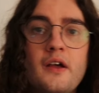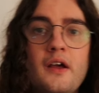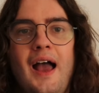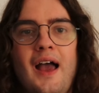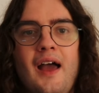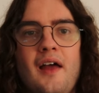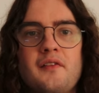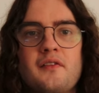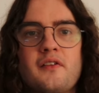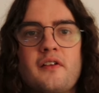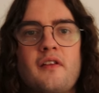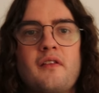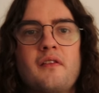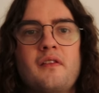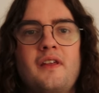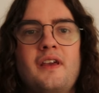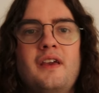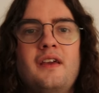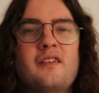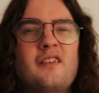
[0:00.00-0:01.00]
and
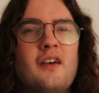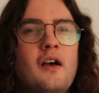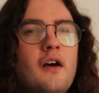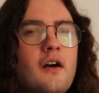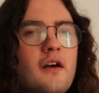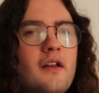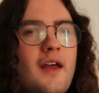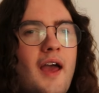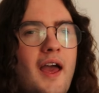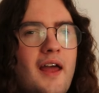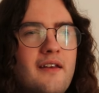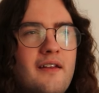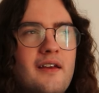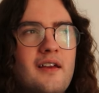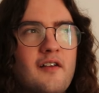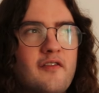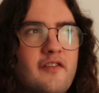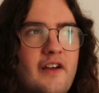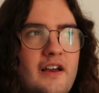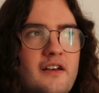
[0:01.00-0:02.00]
the turn
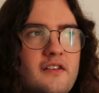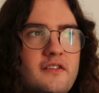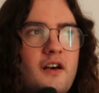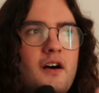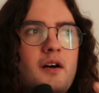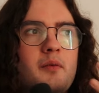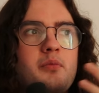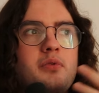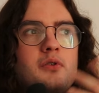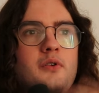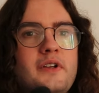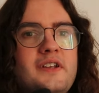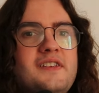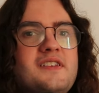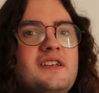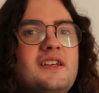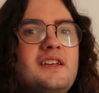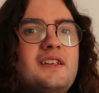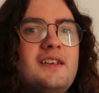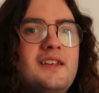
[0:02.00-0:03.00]
ending effects are
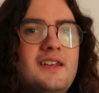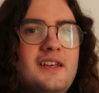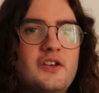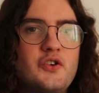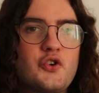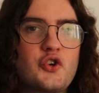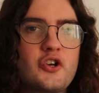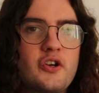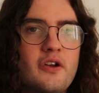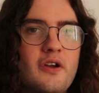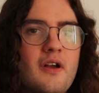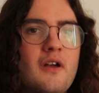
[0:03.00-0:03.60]
pretty niche.